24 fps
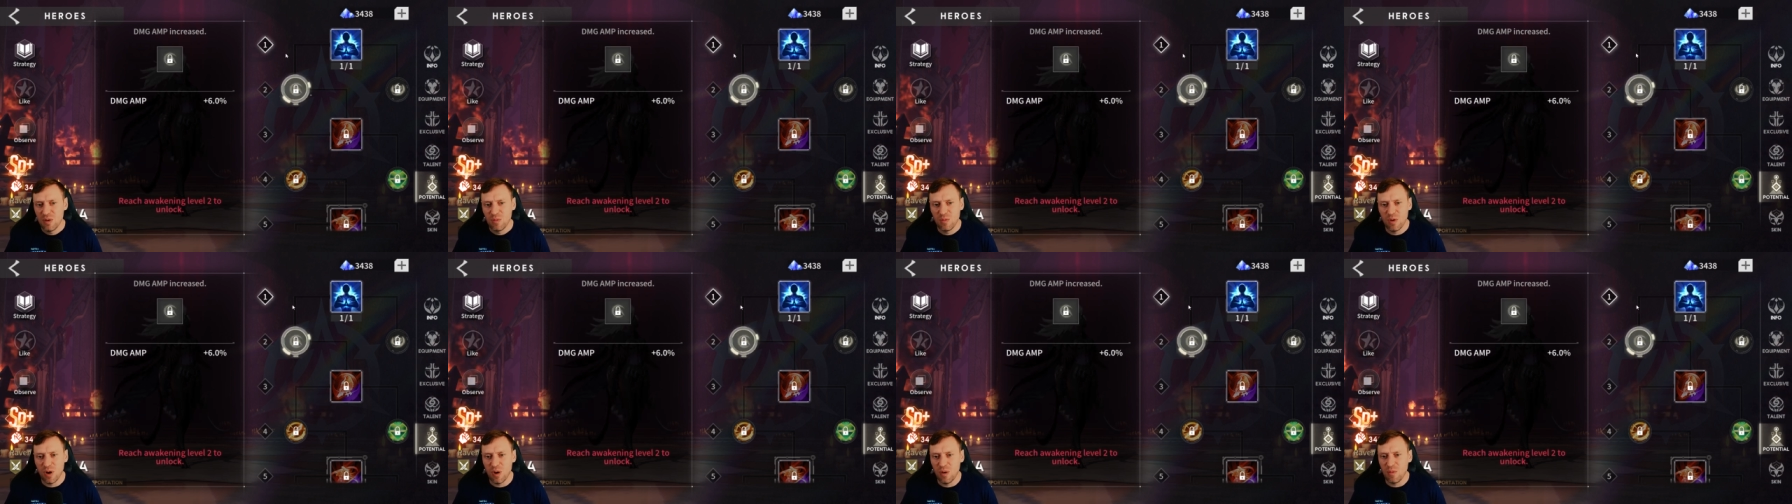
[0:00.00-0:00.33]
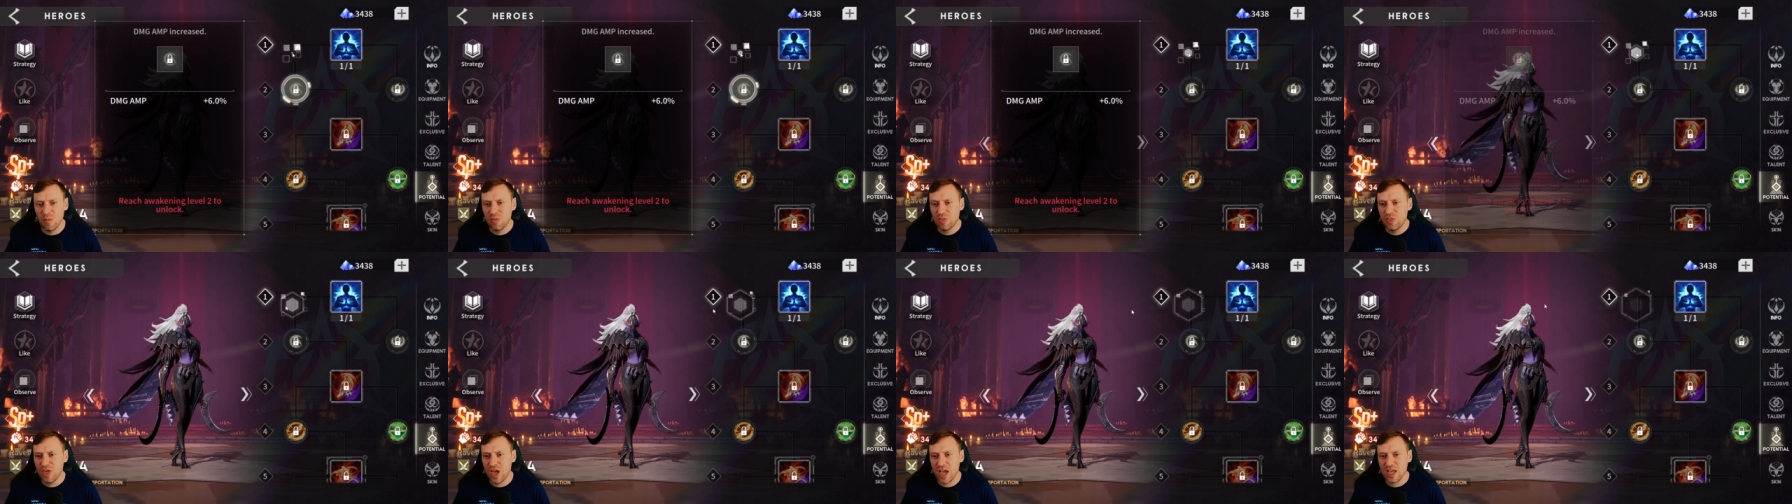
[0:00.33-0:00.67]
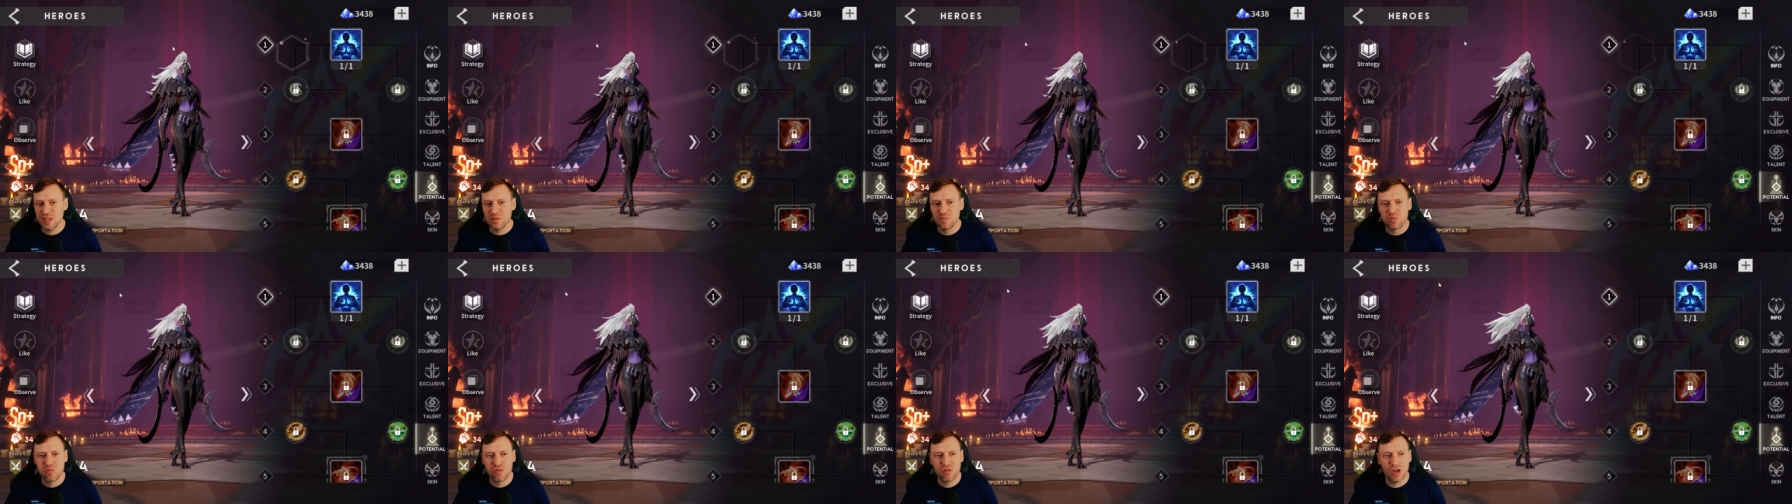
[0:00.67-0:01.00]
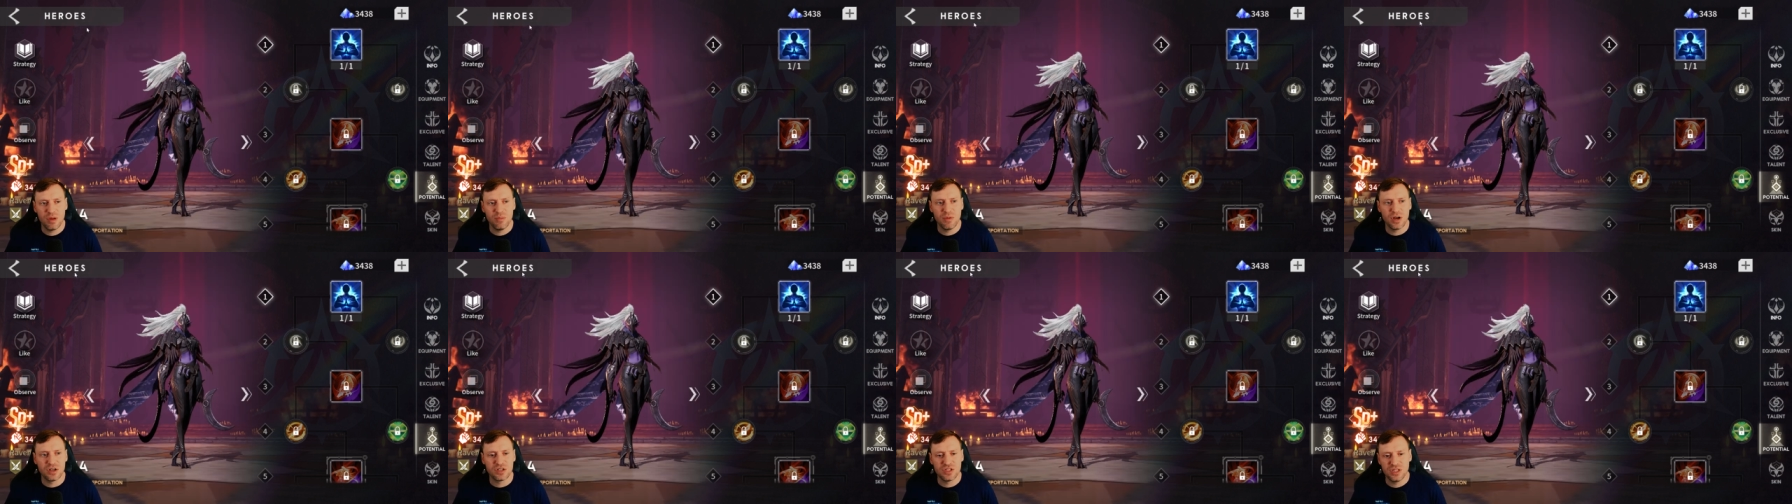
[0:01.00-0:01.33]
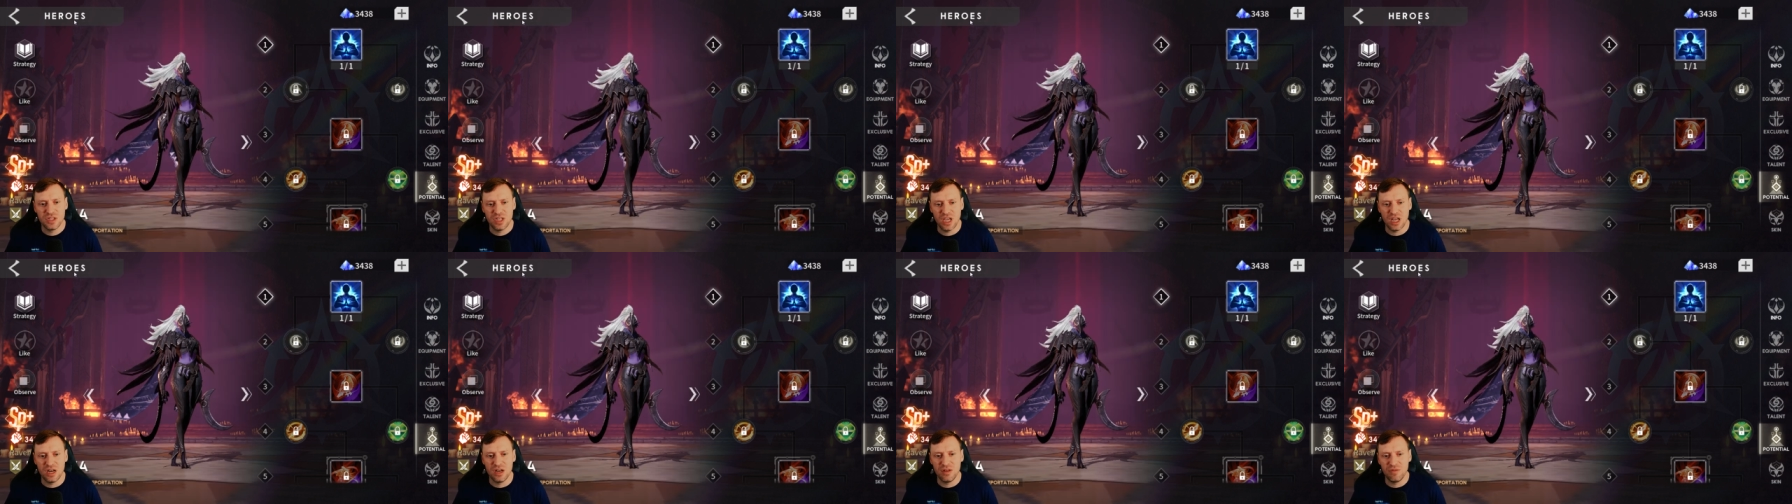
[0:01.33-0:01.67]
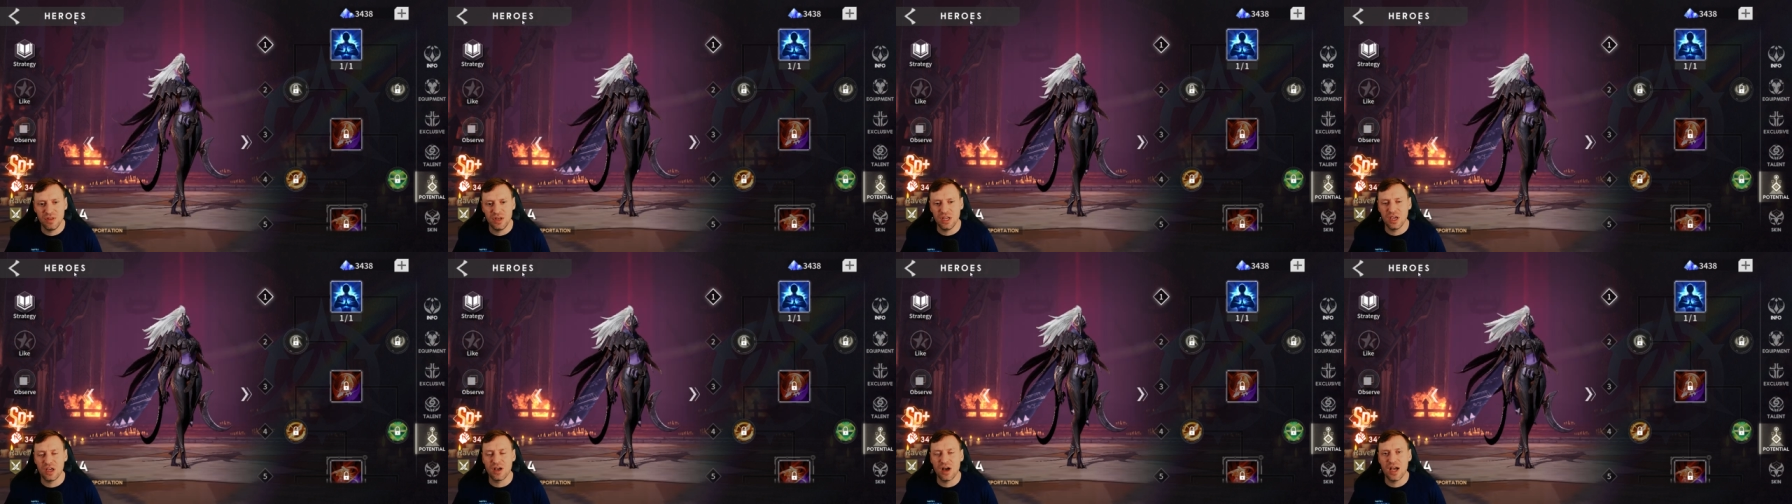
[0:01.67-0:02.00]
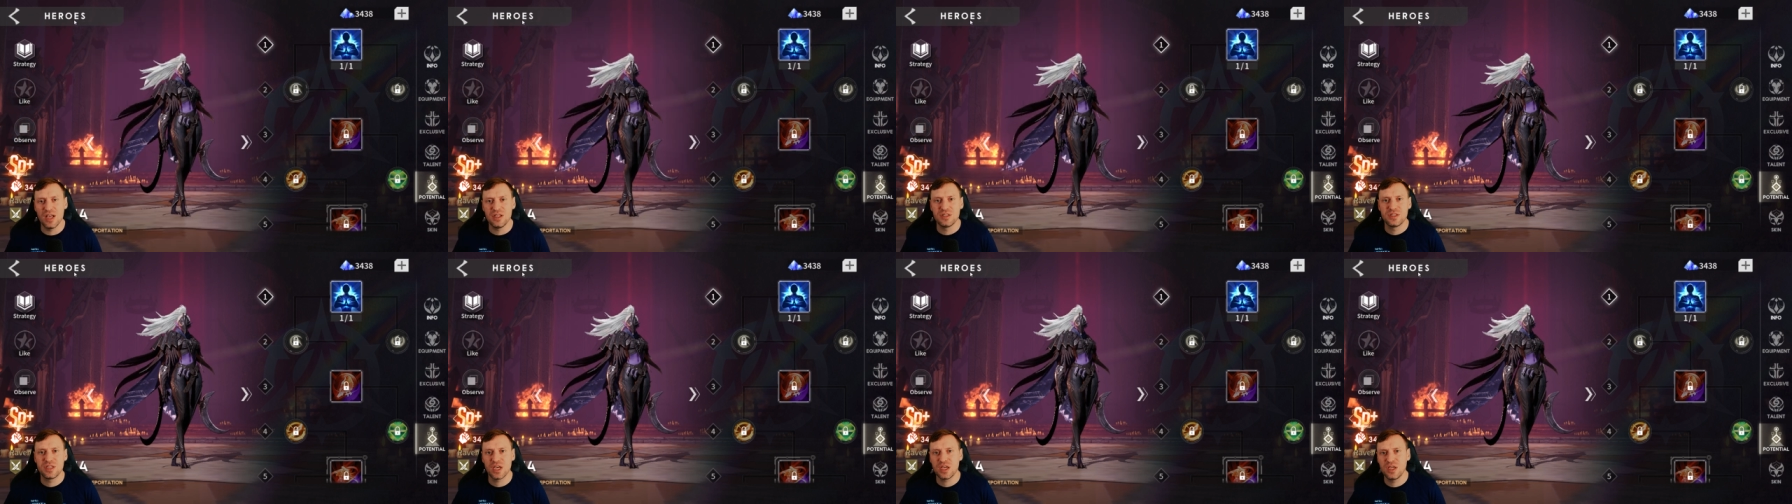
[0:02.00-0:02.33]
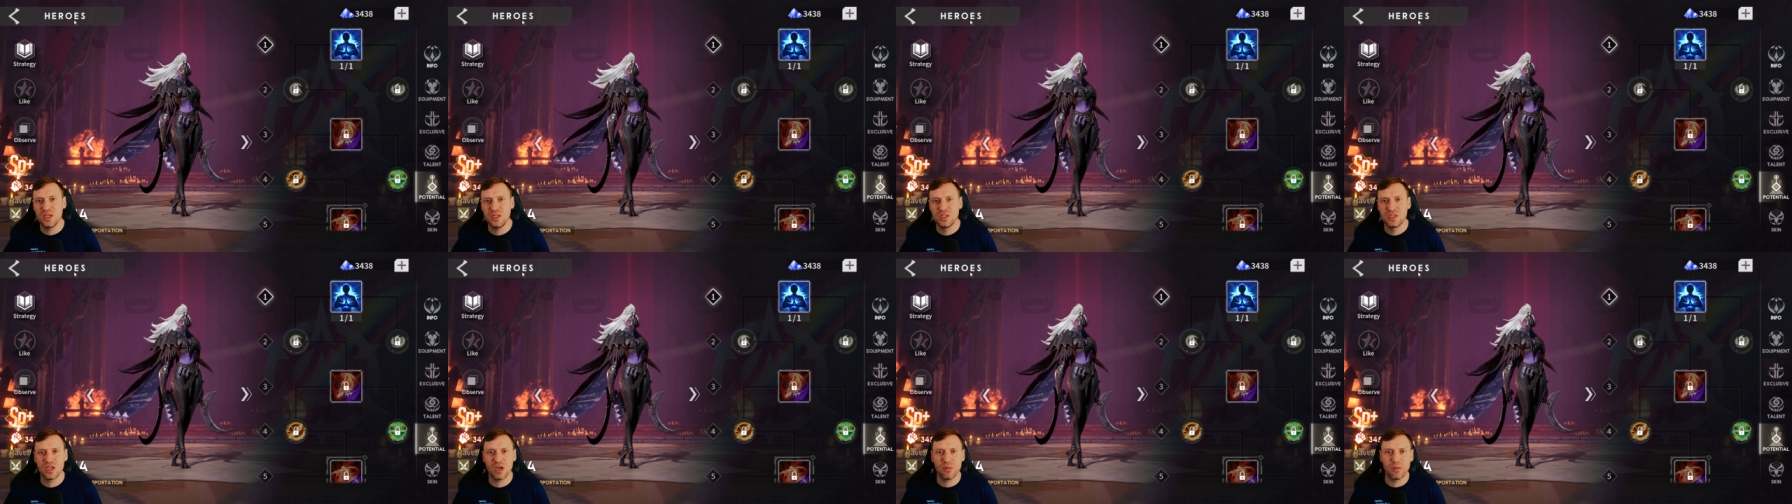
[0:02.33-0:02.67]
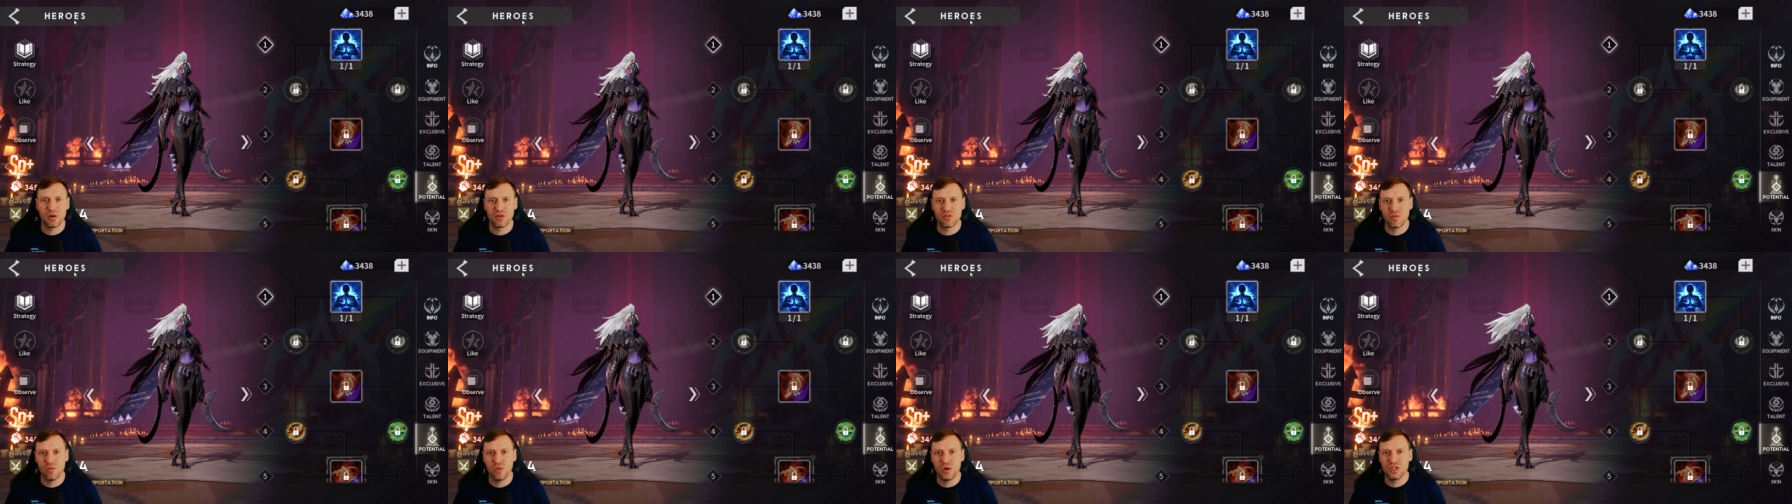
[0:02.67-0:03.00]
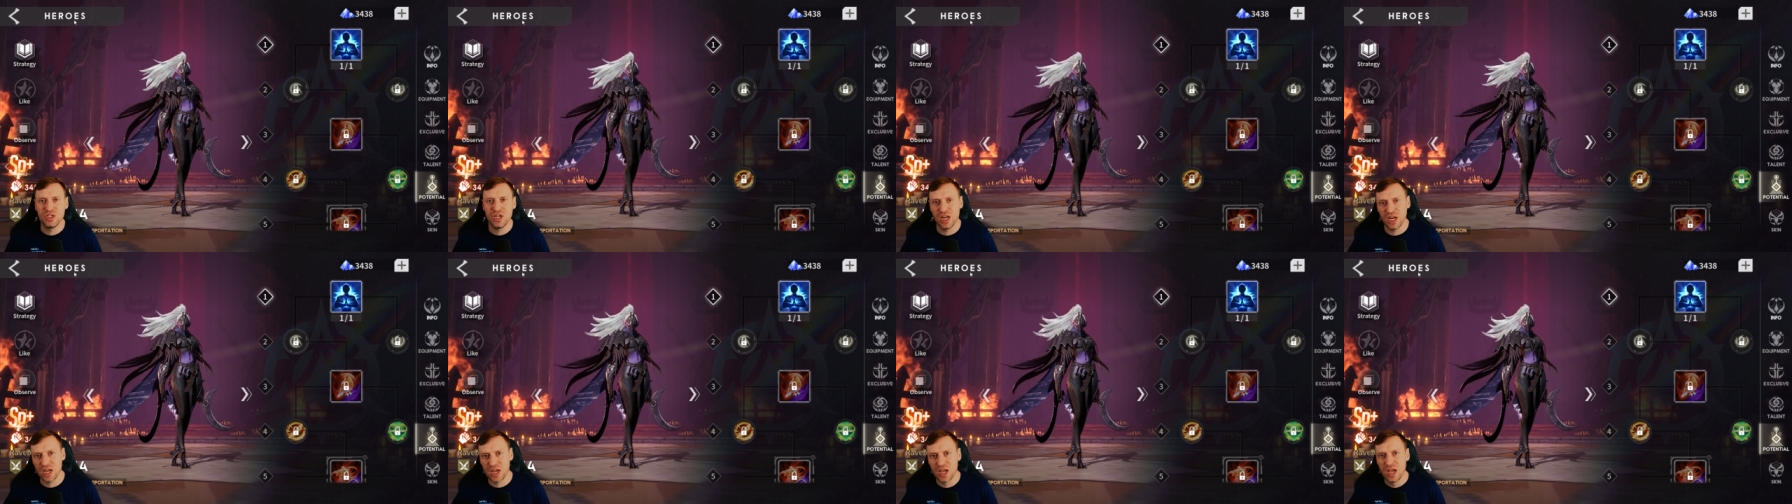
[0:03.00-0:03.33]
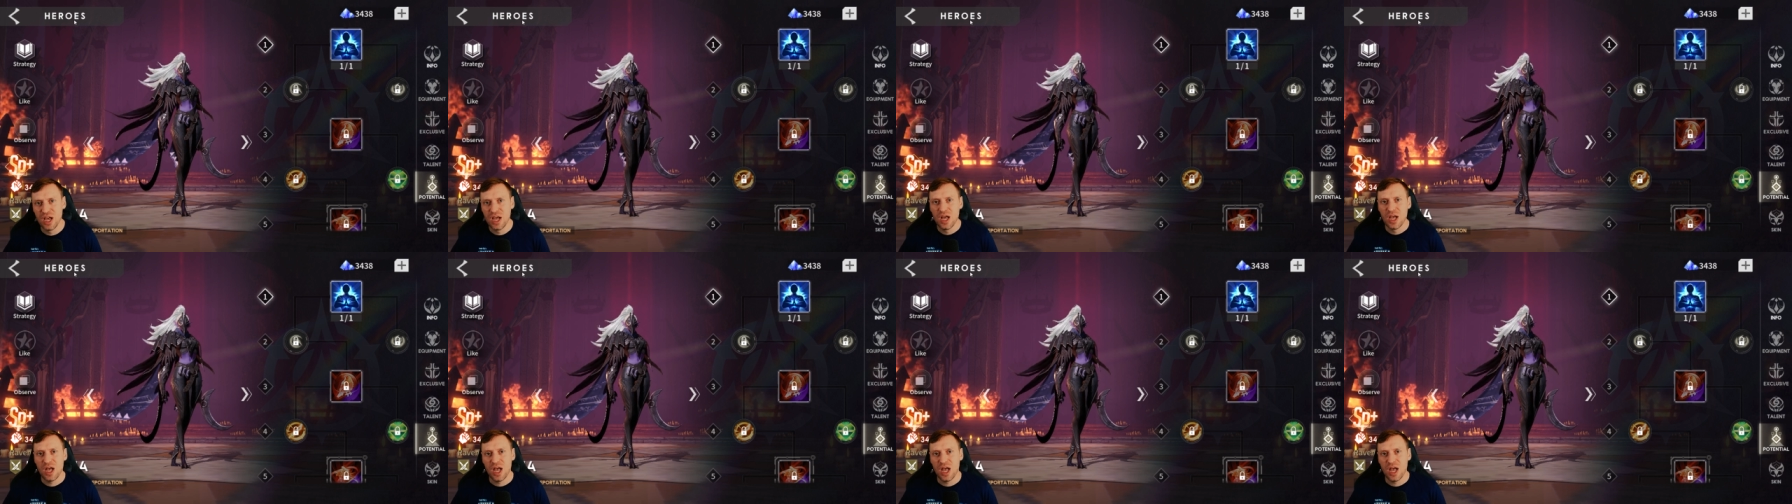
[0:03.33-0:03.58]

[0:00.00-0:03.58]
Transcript: Well, that is pretty much the end of the video, guys. Thank you so much for watching.